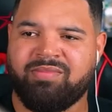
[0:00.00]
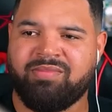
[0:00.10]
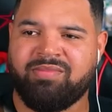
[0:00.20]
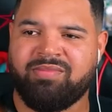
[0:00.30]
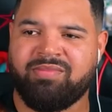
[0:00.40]

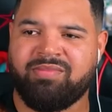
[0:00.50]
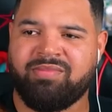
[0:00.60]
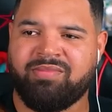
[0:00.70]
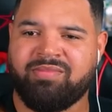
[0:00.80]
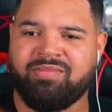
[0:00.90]

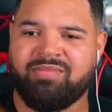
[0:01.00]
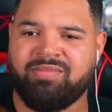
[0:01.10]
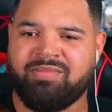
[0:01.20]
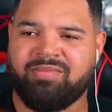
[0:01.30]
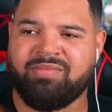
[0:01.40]

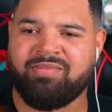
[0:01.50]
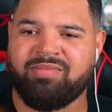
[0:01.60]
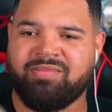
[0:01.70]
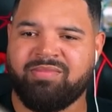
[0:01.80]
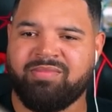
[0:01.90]

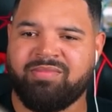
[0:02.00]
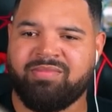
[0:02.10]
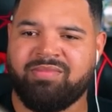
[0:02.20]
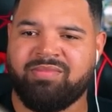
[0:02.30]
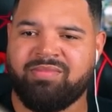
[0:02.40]
[no speech]